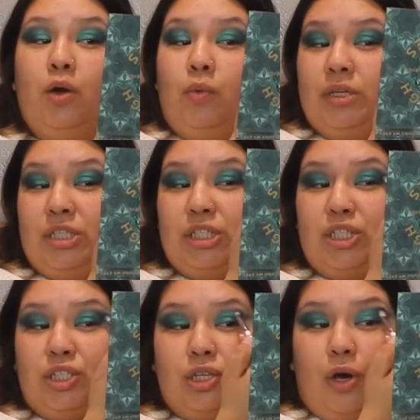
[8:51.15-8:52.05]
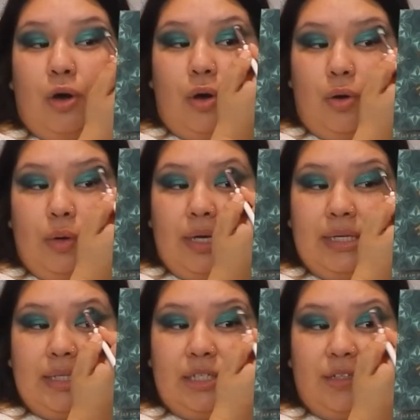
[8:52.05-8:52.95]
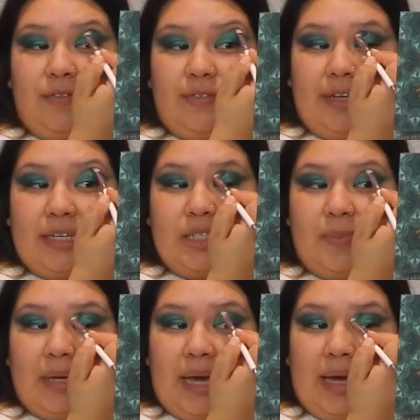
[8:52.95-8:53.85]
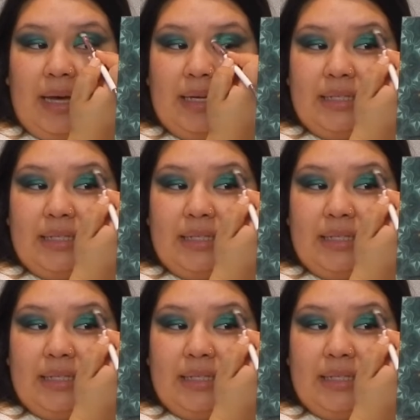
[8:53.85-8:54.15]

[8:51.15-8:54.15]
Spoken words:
which is so easy to fix because